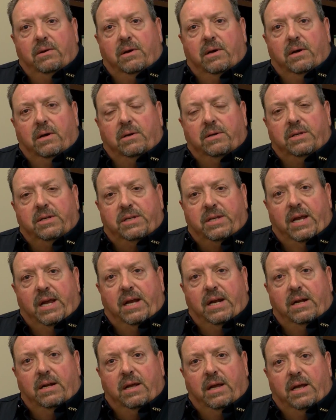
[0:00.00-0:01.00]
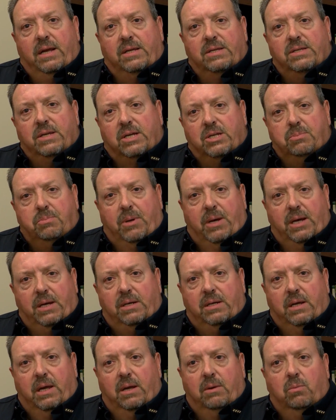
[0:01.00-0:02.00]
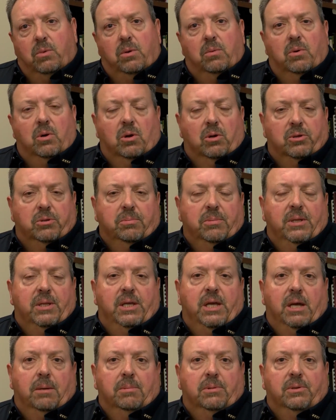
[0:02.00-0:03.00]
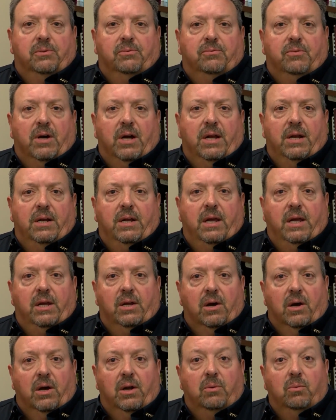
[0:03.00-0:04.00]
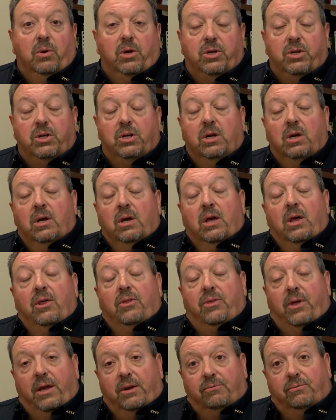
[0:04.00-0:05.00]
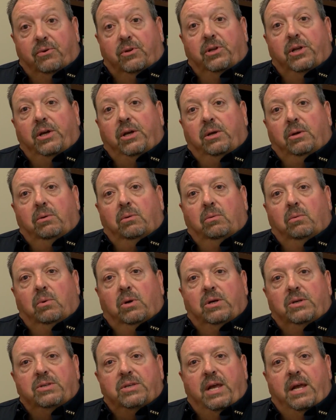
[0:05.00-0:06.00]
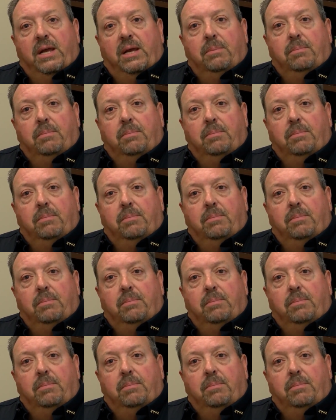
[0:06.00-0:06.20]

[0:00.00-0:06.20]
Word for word: uh, detain a suspect, and we were ultimately able to find a gun, which thankfully was a